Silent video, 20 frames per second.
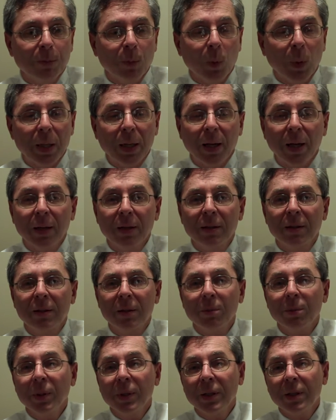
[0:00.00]
When I
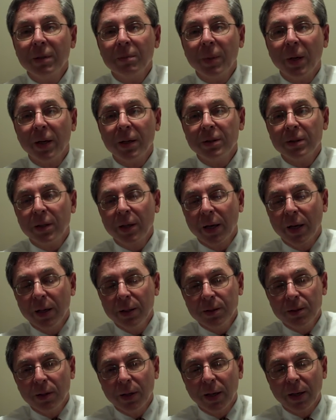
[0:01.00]
completed my
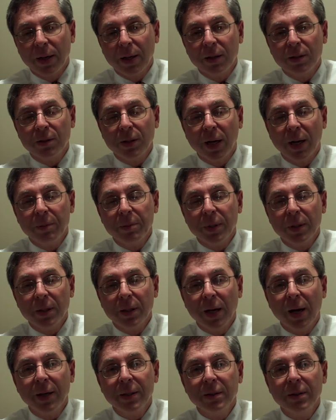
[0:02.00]
education, I got a job in
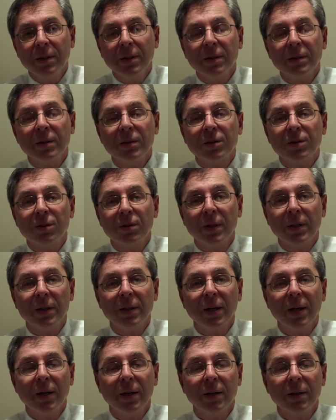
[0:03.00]
the IT
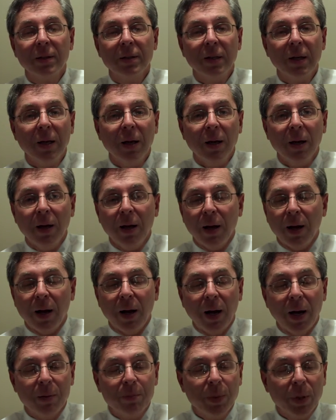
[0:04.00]
industry, and
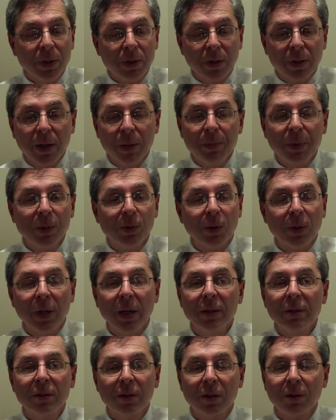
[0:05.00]
I built it up into a
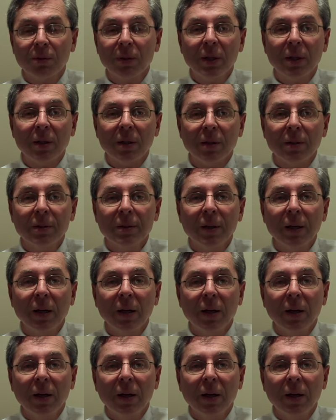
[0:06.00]
nice career,